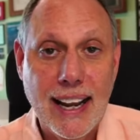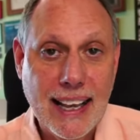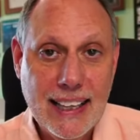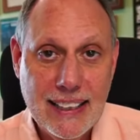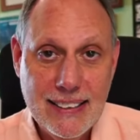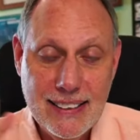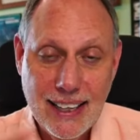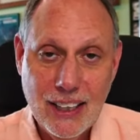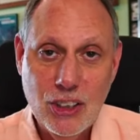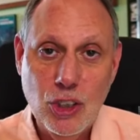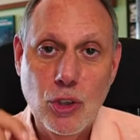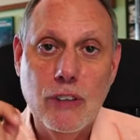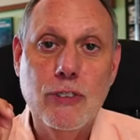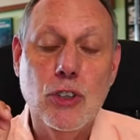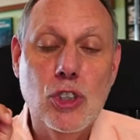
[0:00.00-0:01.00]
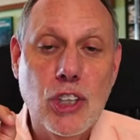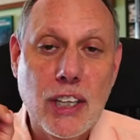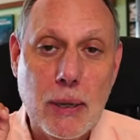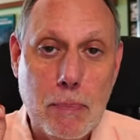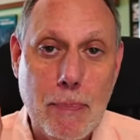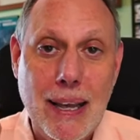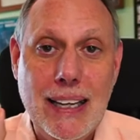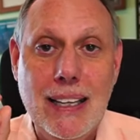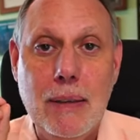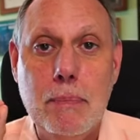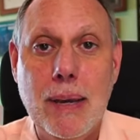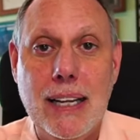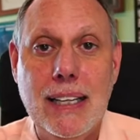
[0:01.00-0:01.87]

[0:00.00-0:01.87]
And I can tell you if you look at many,